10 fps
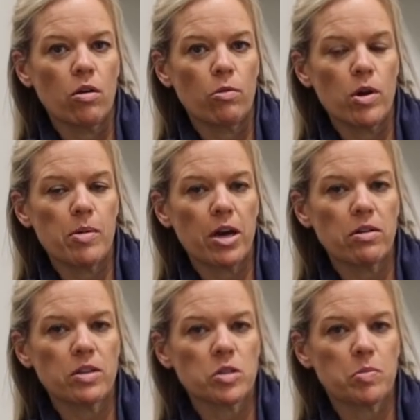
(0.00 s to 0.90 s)

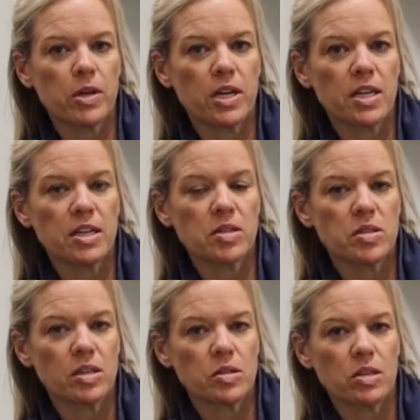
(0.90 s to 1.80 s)
Rebound has been in
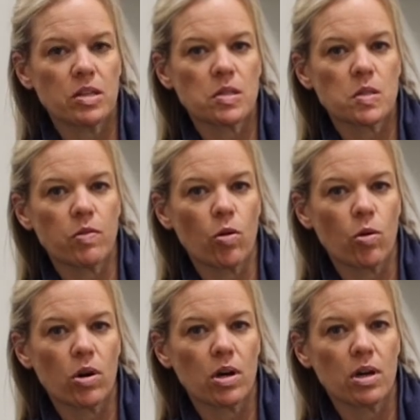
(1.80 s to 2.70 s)
existence
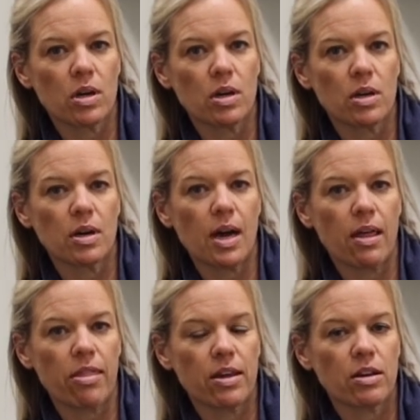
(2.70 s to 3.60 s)
for,
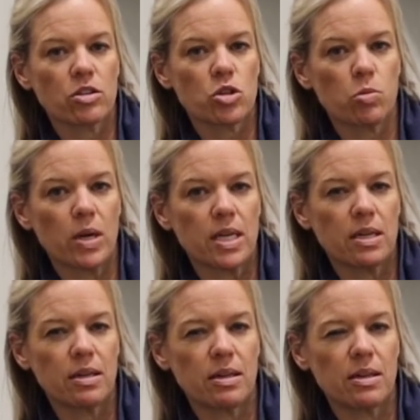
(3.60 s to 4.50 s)
I think,
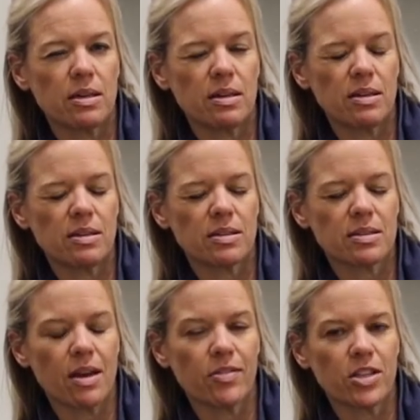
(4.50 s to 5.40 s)

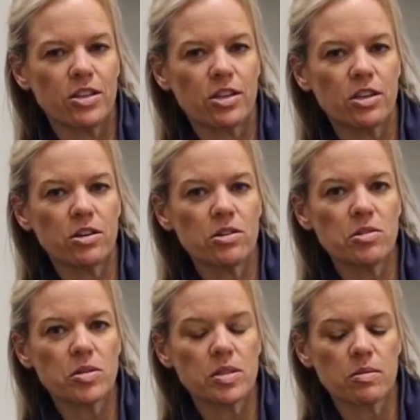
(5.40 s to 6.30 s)
27
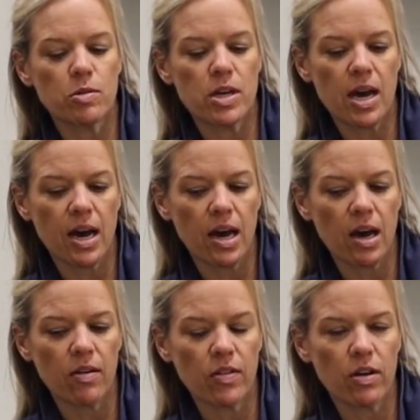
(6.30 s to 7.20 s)
years. We
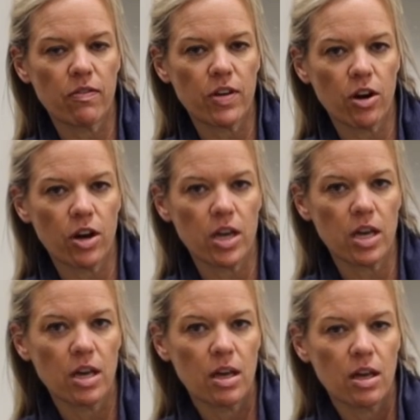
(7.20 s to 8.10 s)
have a
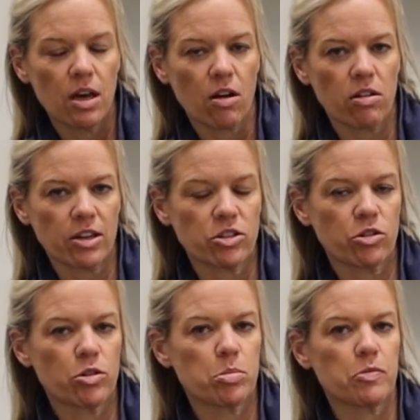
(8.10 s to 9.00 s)
very
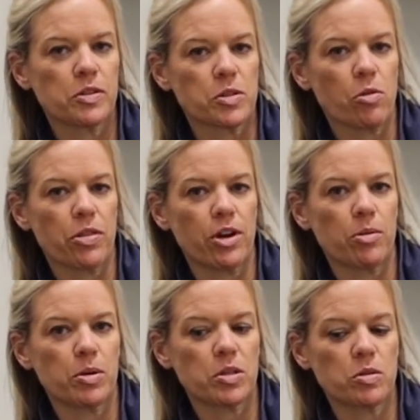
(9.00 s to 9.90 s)
eclectic group of physical
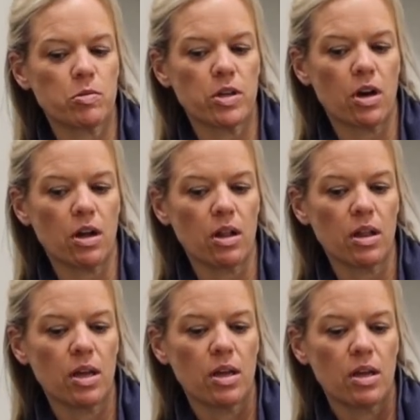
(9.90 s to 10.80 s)
therapists. We
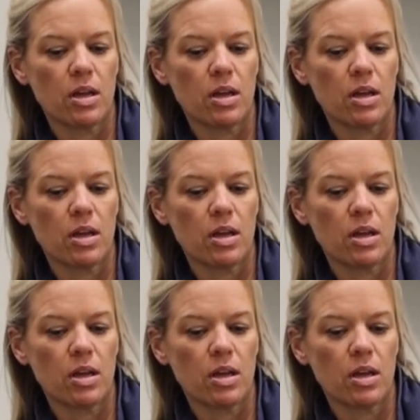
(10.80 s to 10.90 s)
all